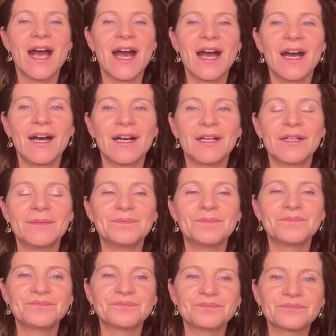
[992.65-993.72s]

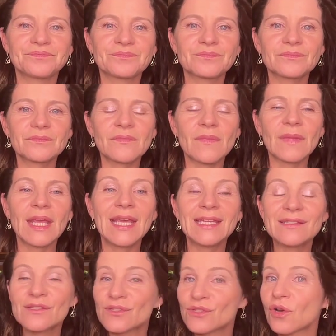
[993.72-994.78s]
And
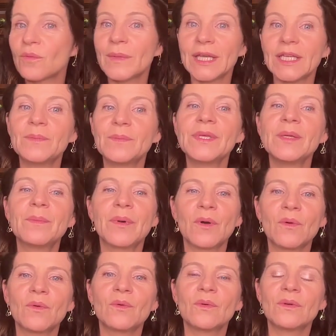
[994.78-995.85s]
so many
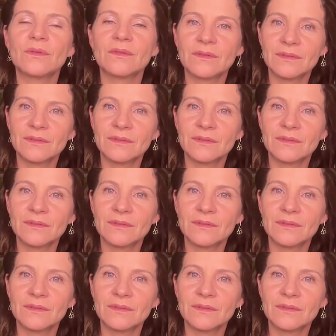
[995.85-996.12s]
people